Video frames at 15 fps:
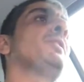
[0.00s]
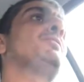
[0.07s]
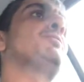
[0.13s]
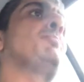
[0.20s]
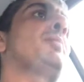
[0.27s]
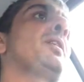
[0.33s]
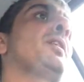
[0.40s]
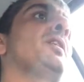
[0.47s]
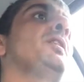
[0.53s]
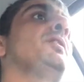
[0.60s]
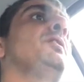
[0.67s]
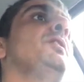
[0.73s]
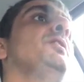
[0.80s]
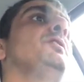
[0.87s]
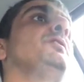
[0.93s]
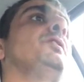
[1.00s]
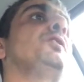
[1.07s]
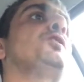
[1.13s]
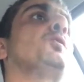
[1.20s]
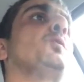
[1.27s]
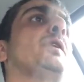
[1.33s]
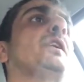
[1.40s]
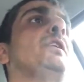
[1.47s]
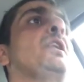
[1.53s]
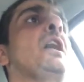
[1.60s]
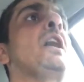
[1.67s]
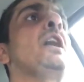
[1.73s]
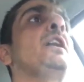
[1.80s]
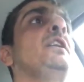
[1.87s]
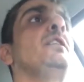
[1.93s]
Japan is issuing
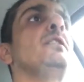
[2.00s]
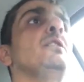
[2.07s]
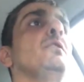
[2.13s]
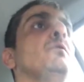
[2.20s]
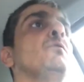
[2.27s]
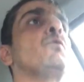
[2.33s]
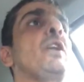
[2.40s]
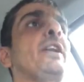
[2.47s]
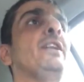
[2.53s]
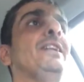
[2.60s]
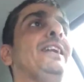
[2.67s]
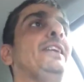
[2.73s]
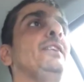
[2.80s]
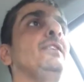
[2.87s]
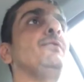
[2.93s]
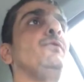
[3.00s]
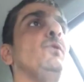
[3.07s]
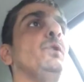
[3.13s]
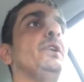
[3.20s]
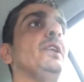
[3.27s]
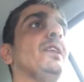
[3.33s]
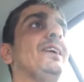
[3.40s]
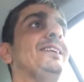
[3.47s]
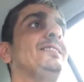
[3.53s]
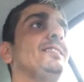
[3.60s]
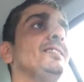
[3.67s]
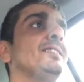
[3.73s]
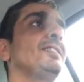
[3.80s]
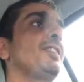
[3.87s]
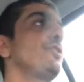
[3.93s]
9 regulated, fully
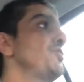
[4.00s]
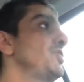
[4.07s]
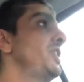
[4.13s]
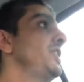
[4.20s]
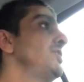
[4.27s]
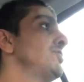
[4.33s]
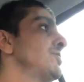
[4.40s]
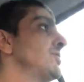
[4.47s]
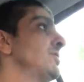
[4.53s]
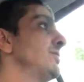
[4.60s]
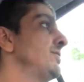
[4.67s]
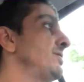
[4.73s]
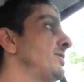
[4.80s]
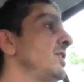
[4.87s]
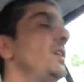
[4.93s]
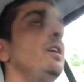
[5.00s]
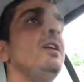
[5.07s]
licensed exchanges.